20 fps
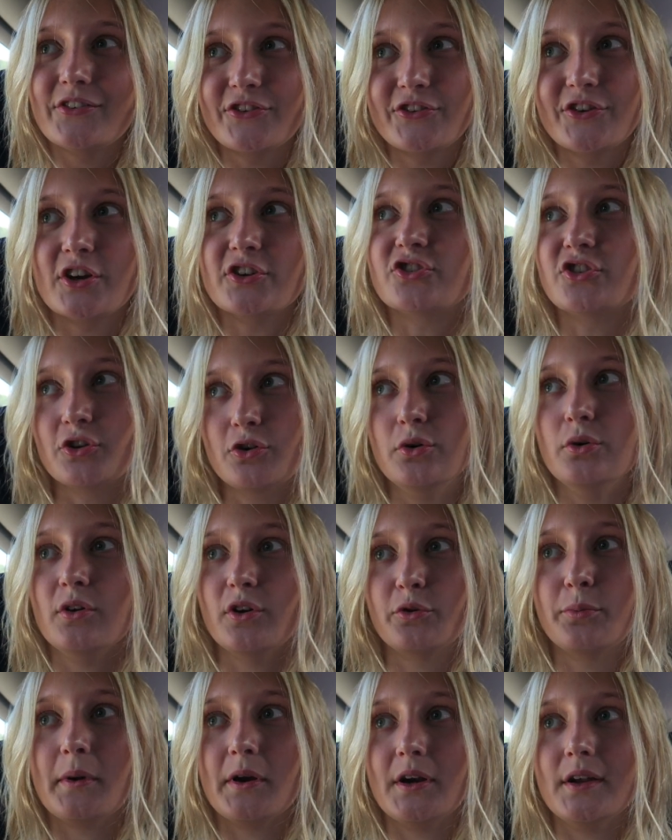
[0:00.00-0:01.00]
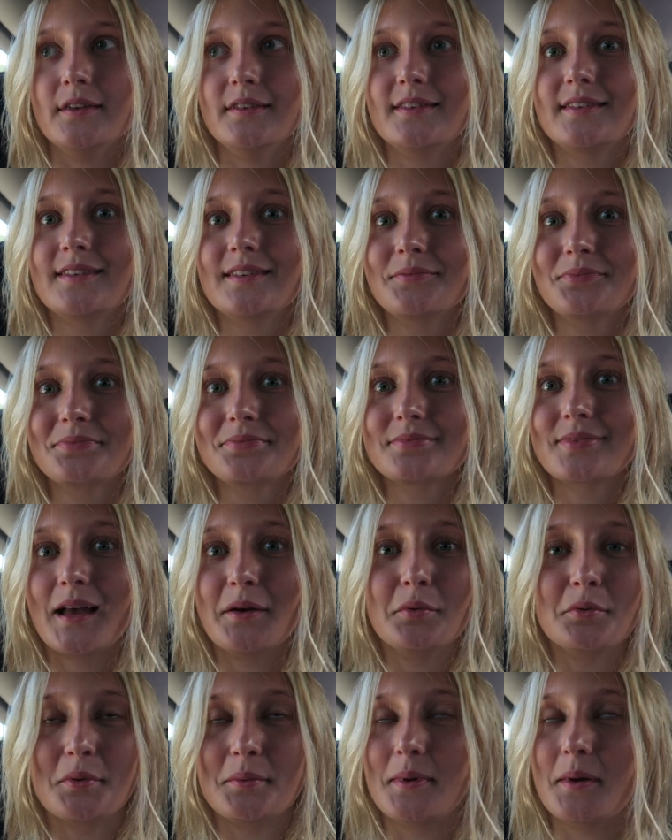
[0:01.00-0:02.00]
such a cool experience. I
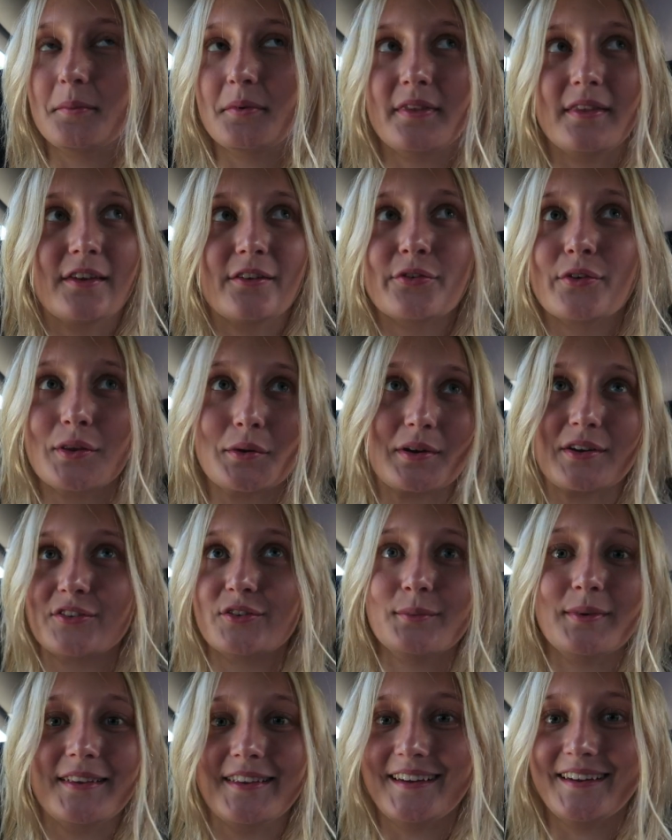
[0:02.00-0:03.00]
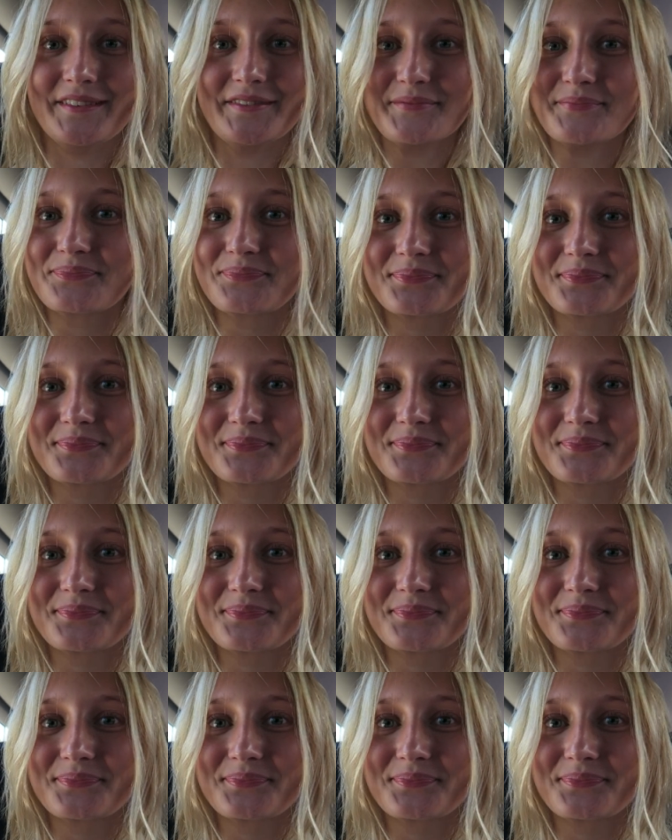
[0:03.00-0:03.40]
will remember this for the rest of my life.